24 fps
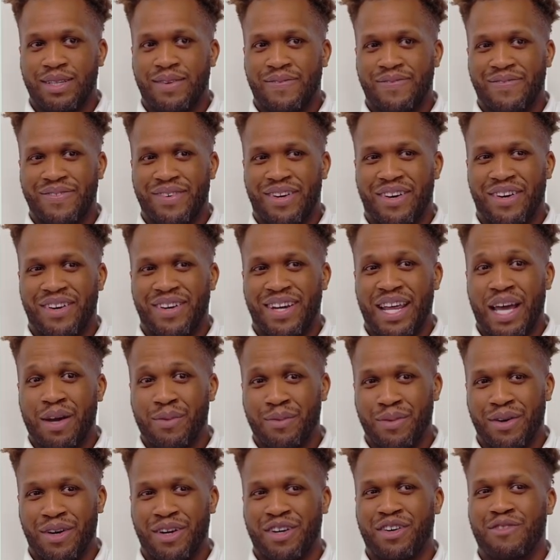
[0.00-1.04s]
off of our
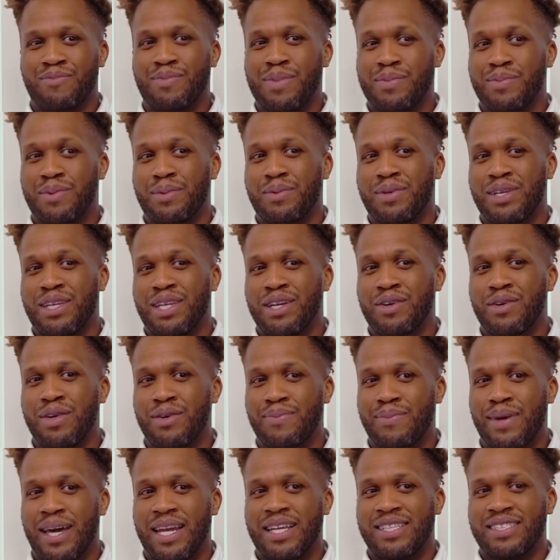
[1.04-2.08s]
network of people we do
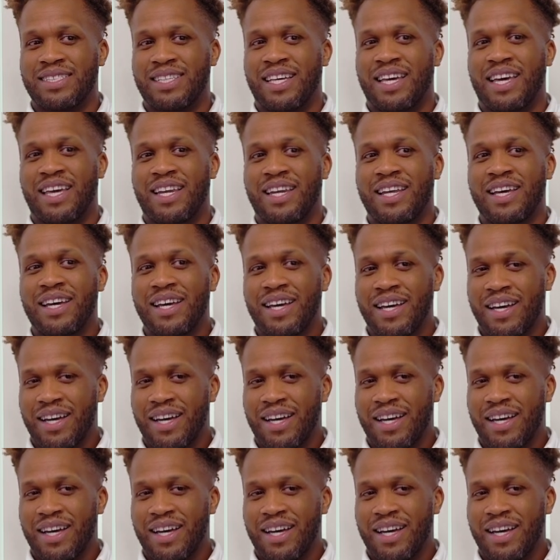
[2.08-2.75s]
in medicine,